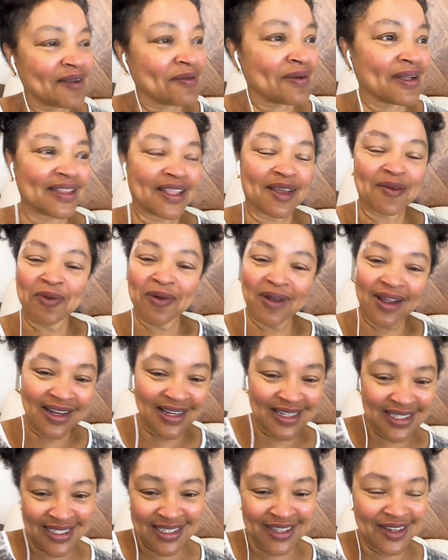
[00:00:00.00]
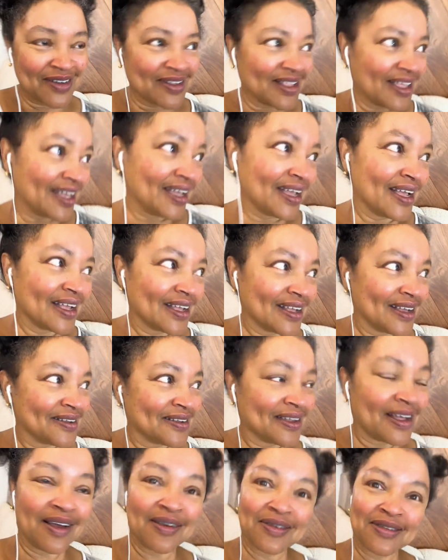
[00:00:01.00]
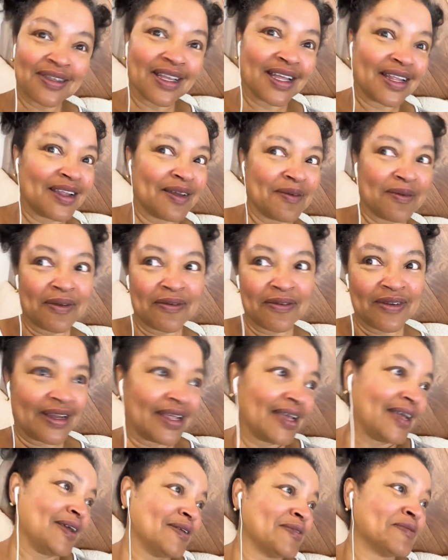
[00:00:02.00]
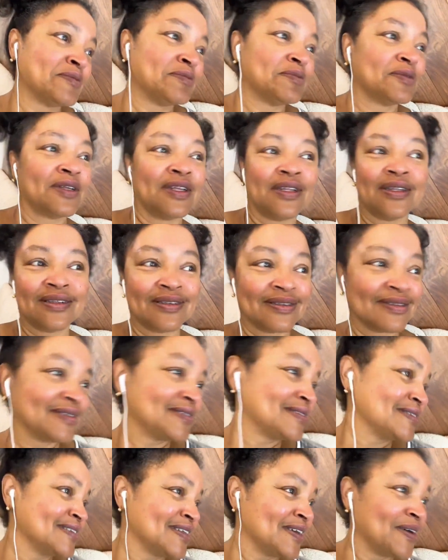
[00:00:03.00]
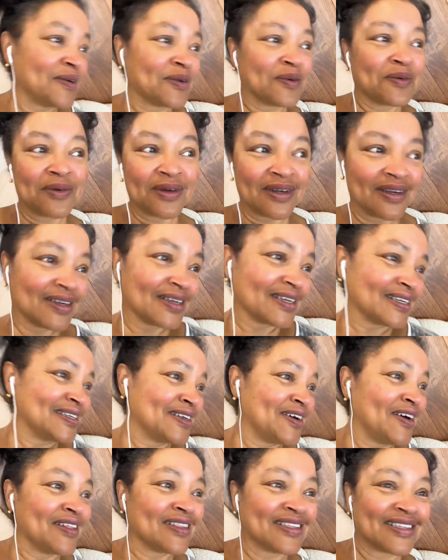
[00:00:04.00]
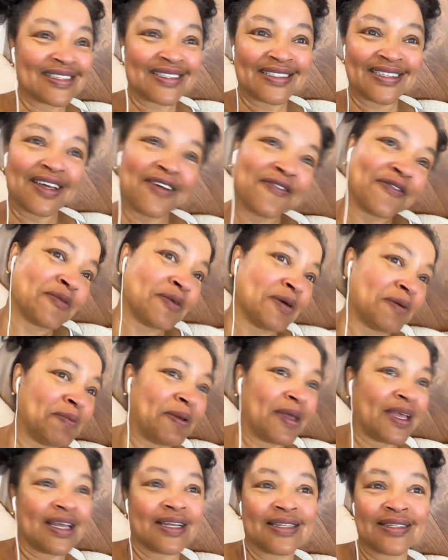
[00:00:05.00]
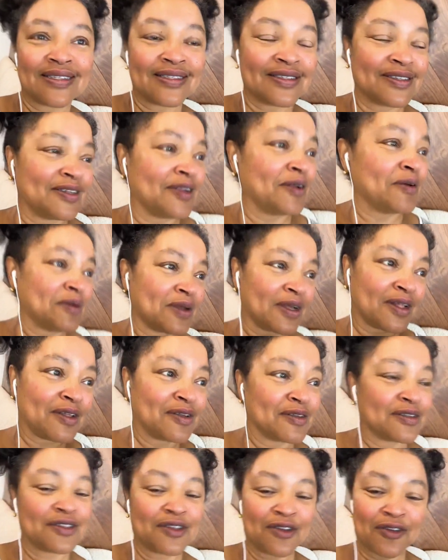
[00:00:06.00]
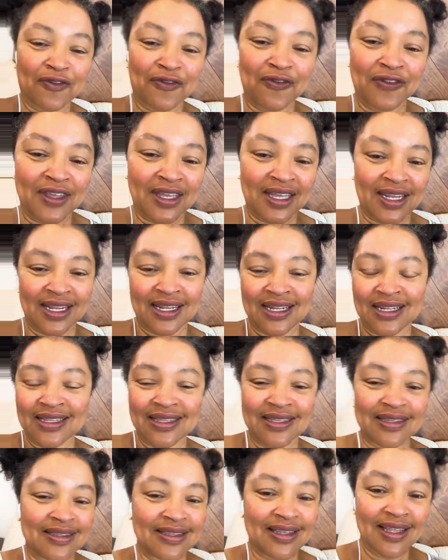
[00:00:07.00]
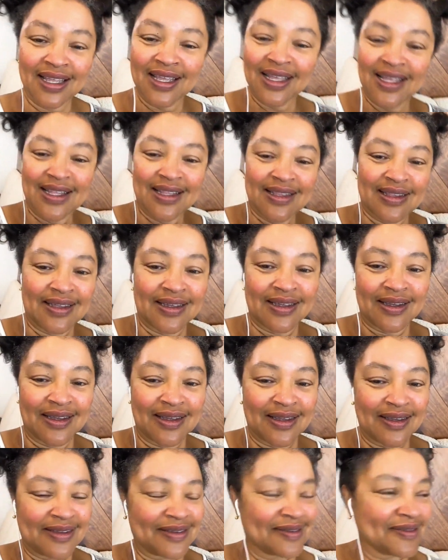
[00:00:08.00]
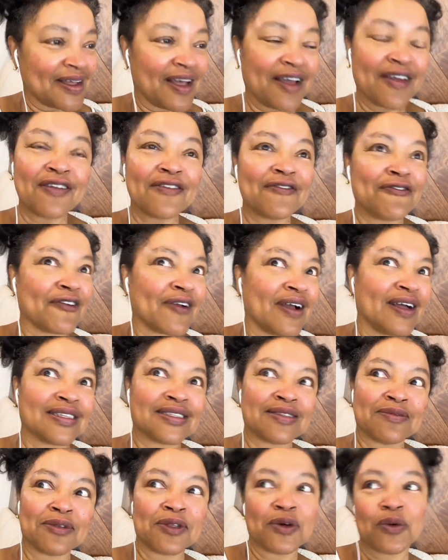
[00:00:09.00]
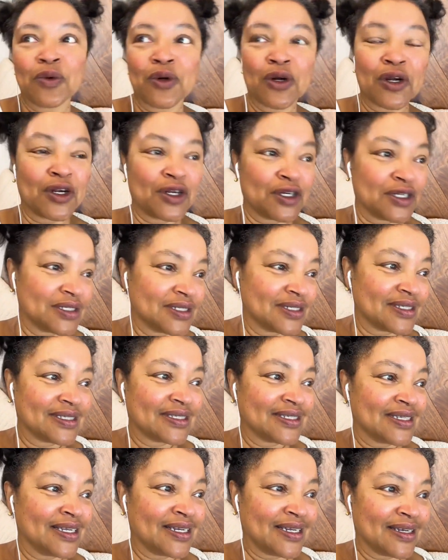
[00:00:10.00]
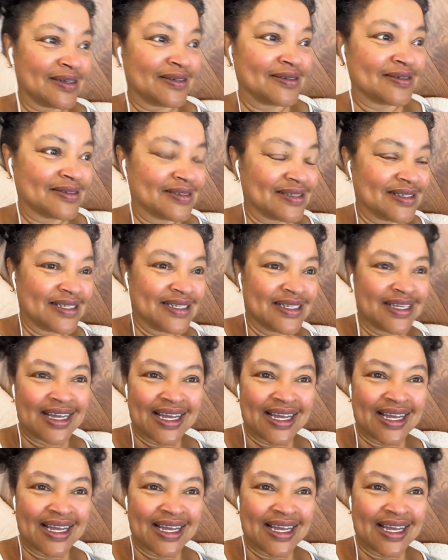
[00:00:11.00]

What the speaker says: You forget about that pregnancy. You're like, I was getting up every day and going to work and all this stuff, and my pants, my clothes don't fit, and I even forgot some of the words.